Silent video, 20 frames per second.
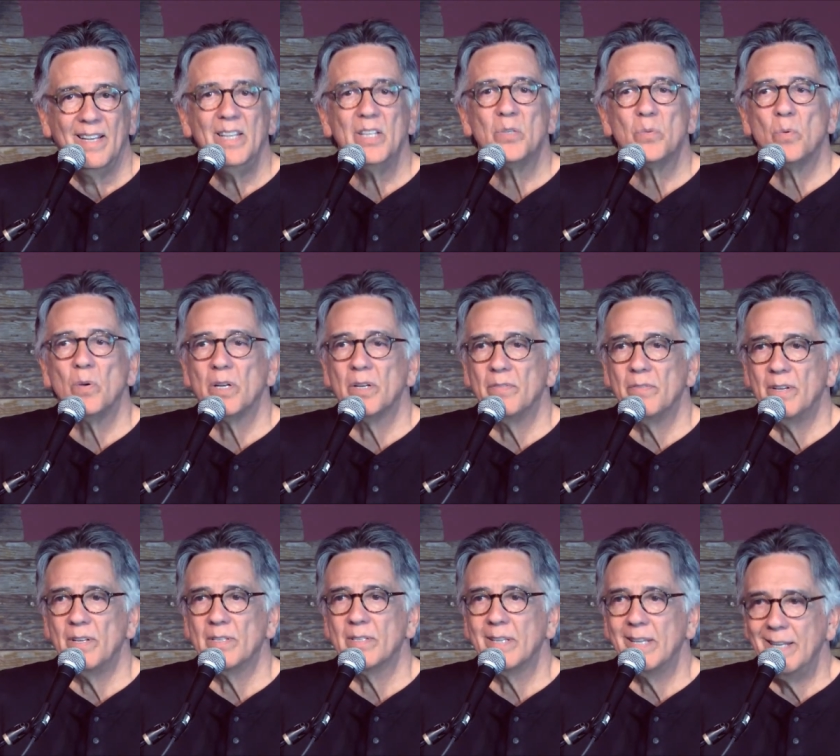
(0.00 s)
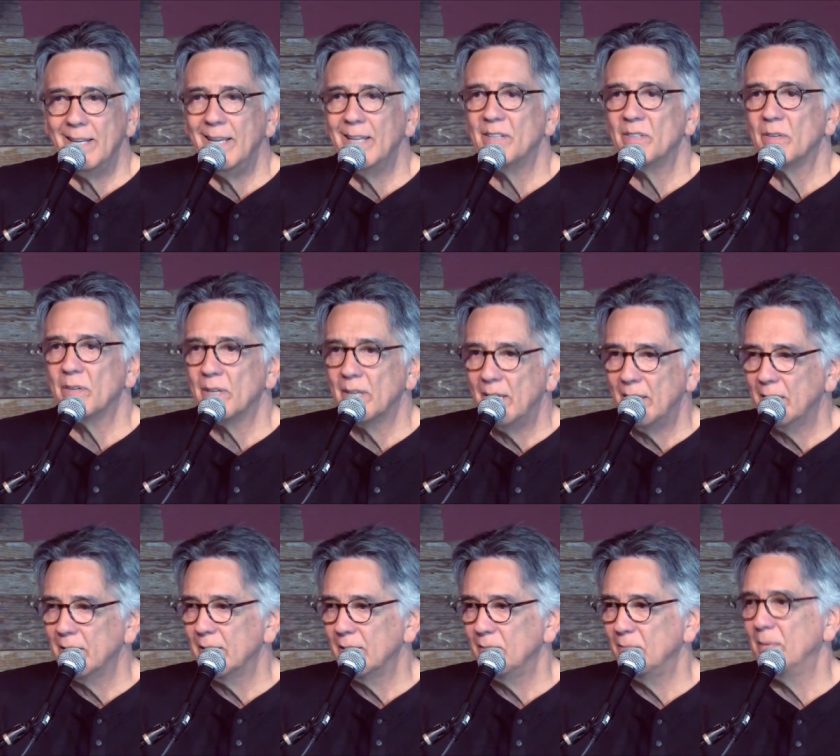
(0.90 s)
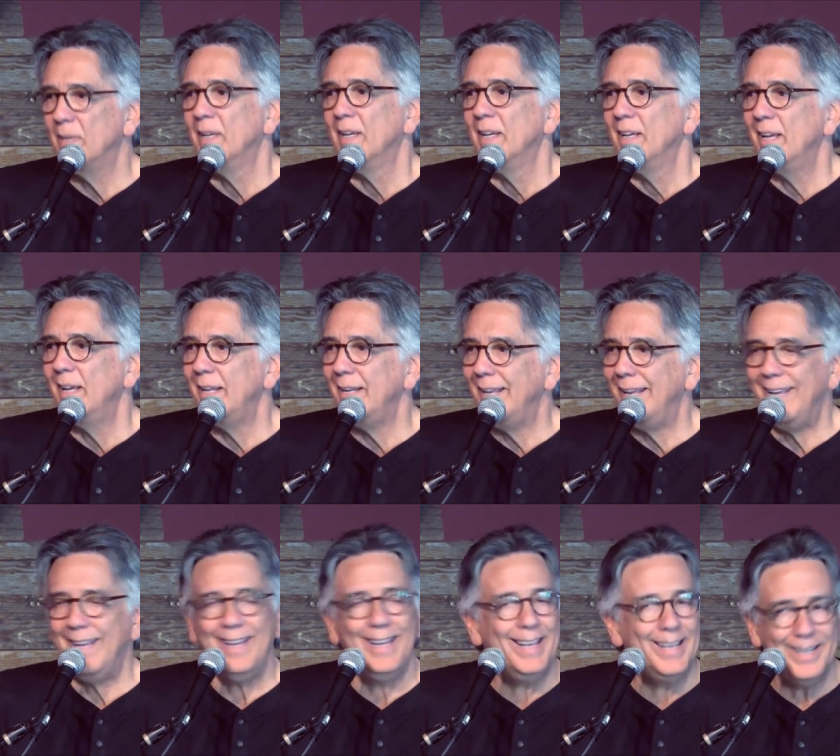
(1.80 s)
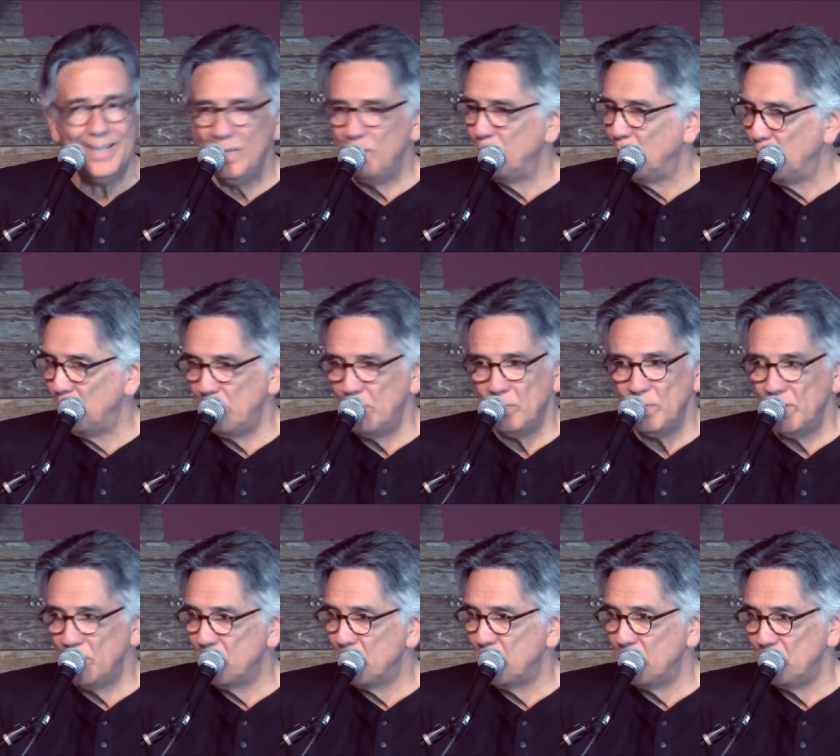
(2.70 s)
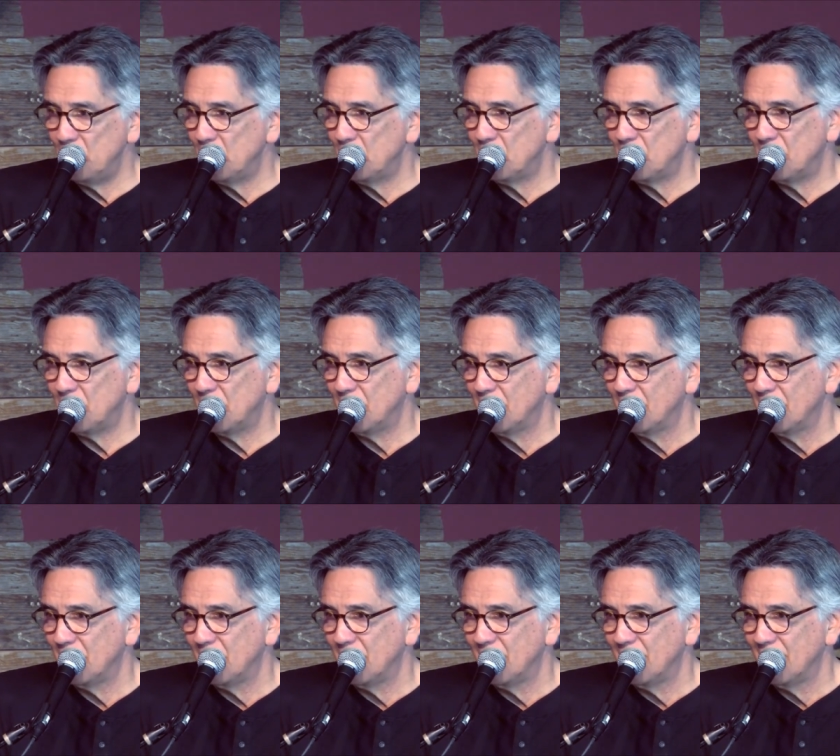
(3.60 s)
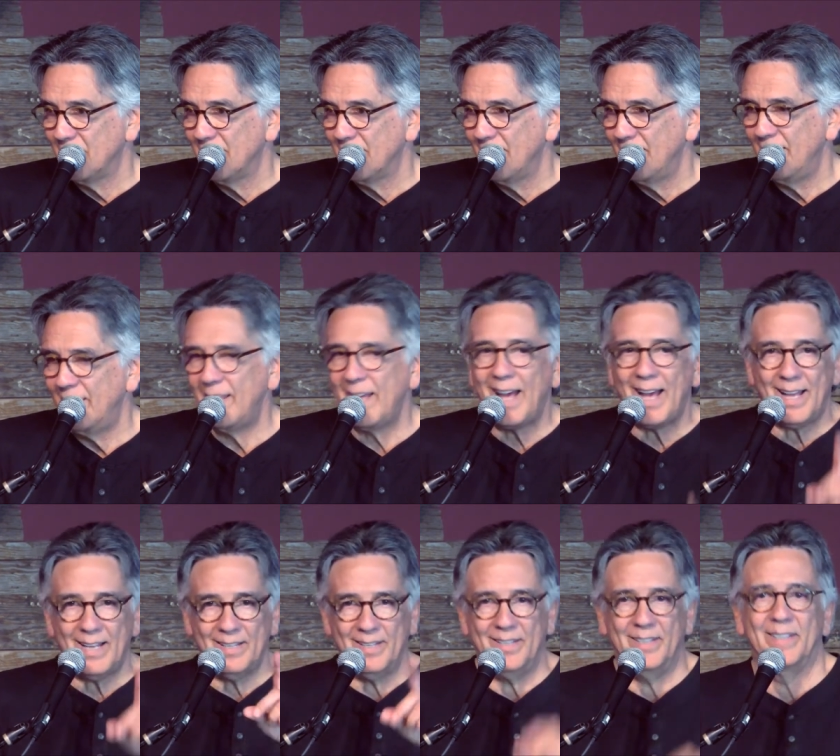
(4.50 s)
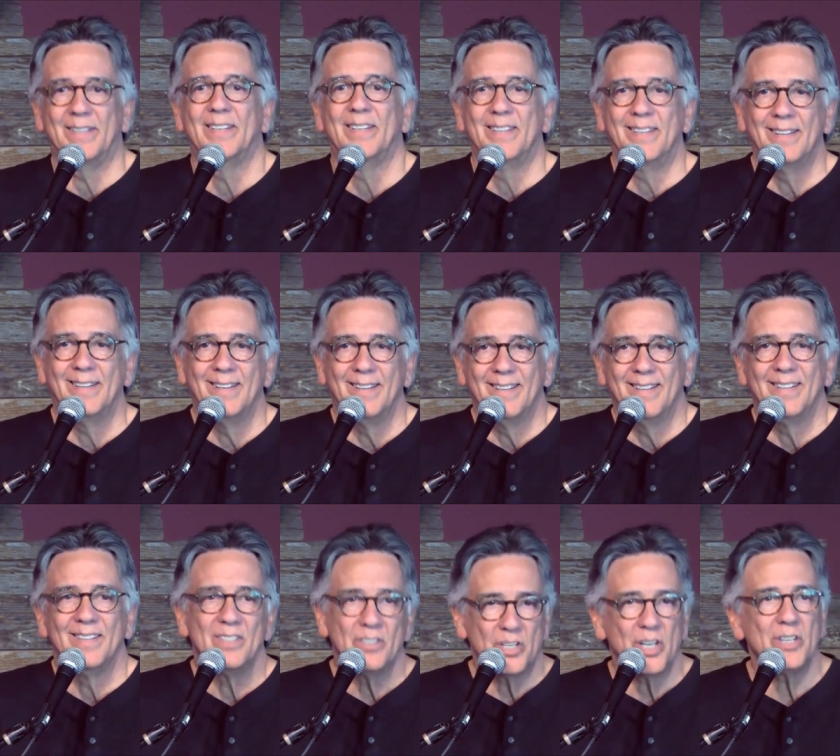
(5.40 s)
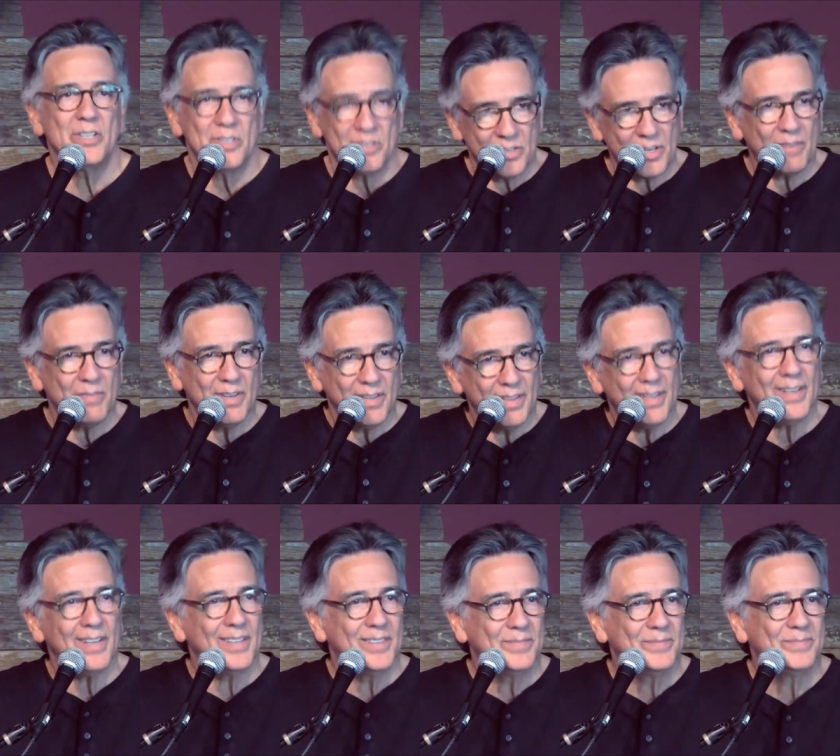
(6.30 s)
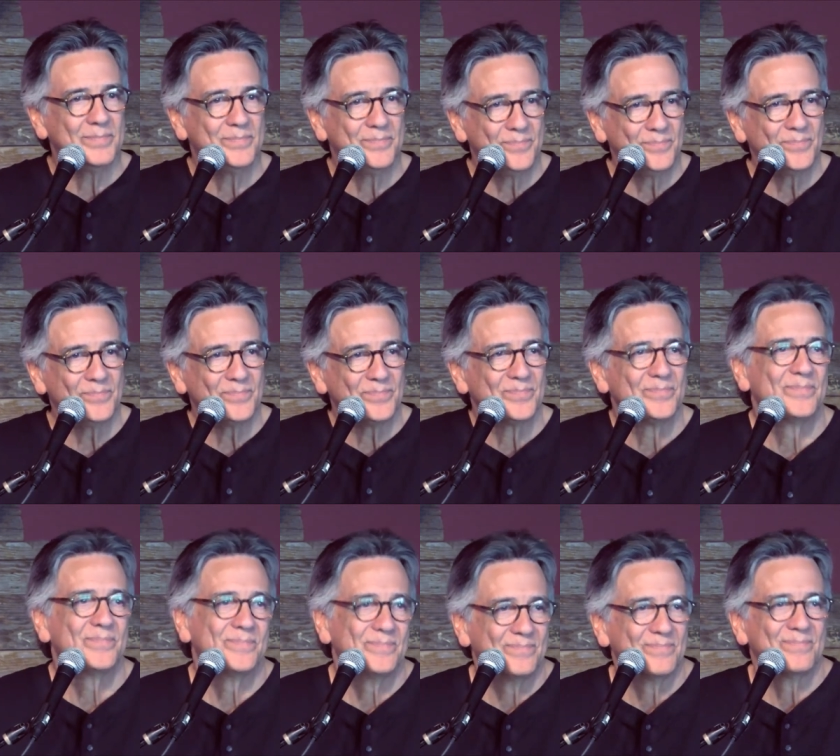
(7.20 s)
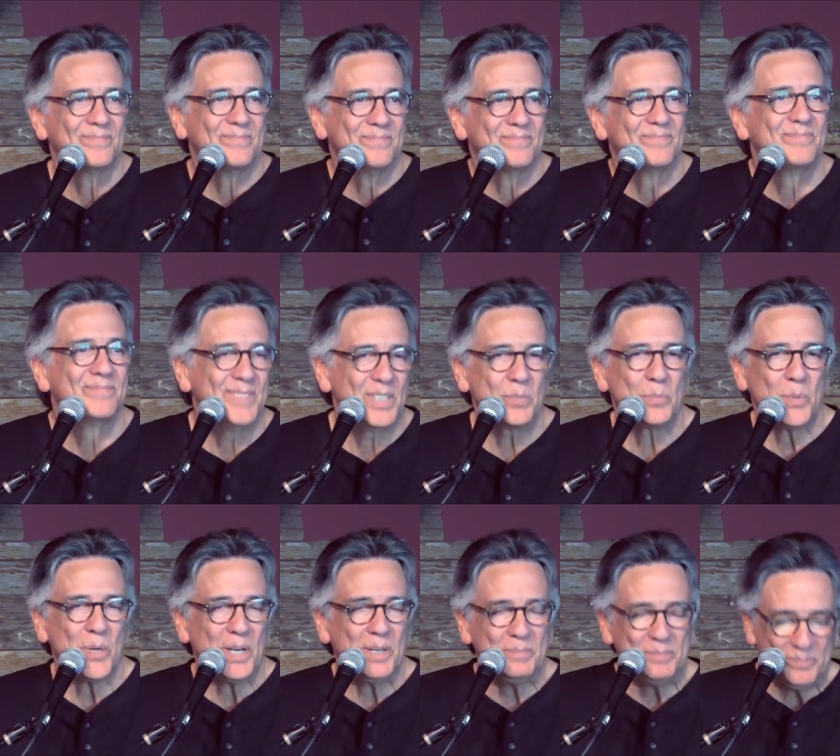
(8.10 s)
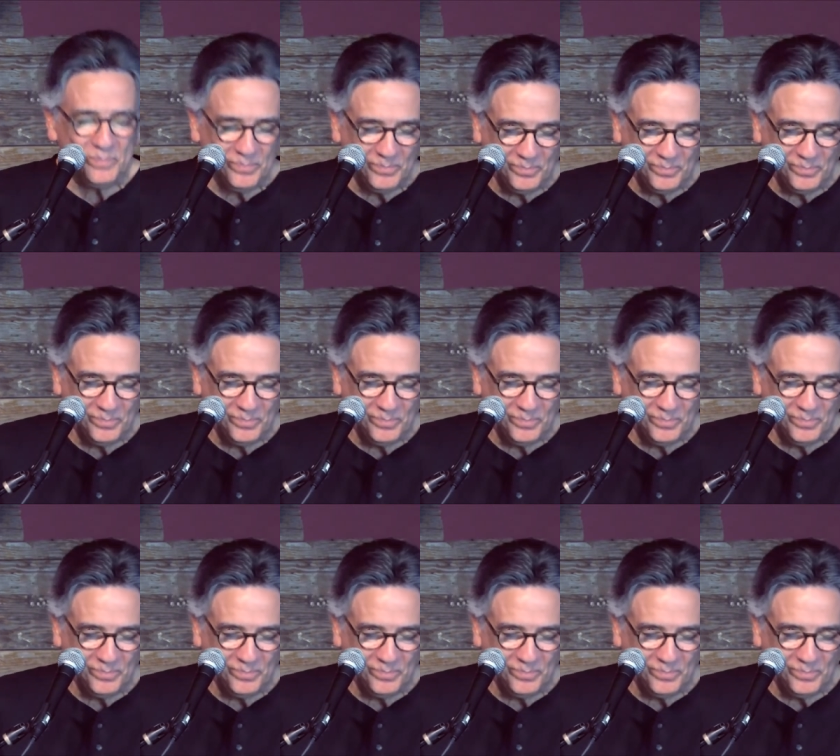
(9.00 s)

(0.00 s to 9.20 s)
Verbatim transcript: Each one of us can enter kingdom at any moment we choose. That changes everything. Let's pray.